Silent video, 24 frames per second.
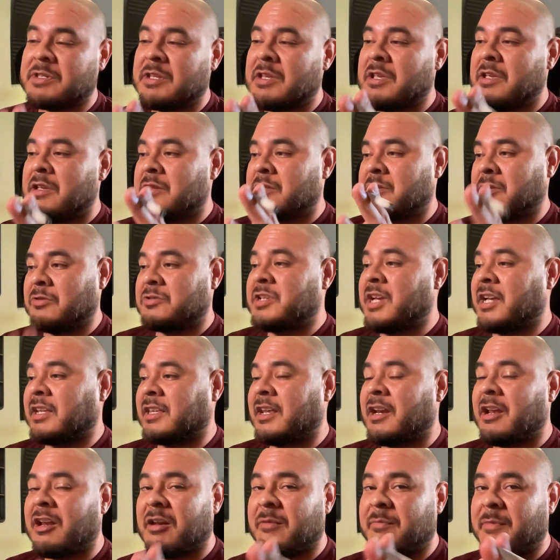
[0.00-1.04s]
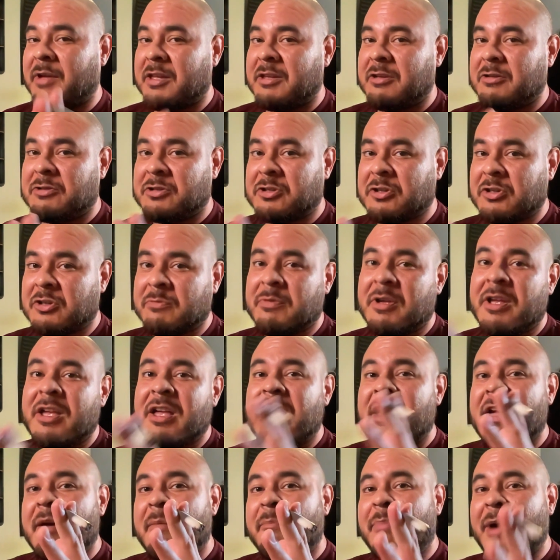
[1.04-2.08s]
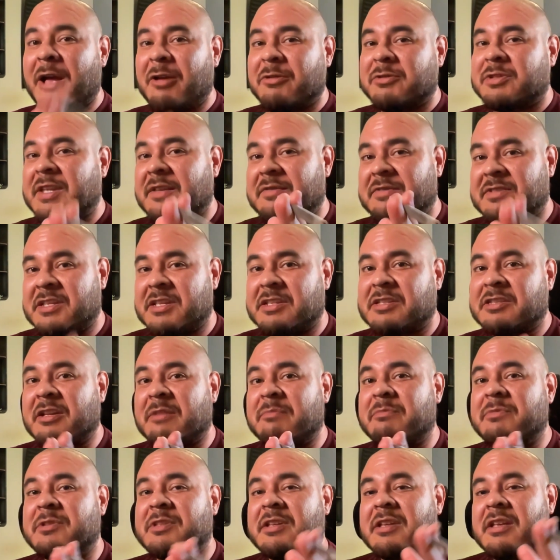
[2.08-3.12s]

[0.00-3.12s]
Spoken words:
So check that out on my YouTube, BioSafe Systems.